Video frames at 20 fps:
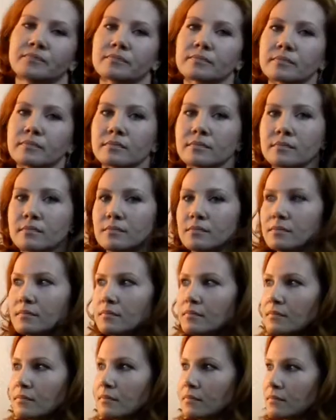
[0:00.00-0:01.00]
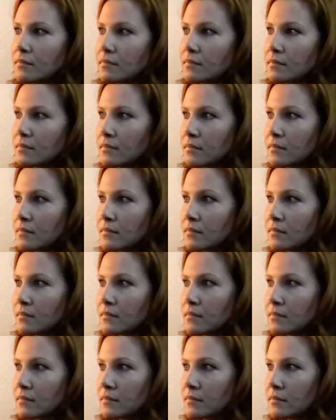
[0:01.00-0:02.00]

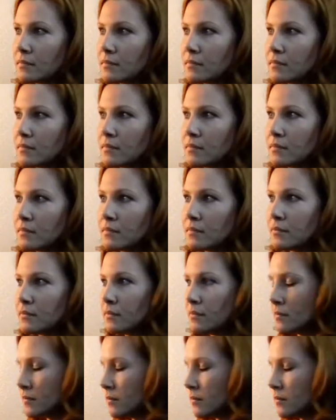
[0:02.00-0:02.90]
(silent)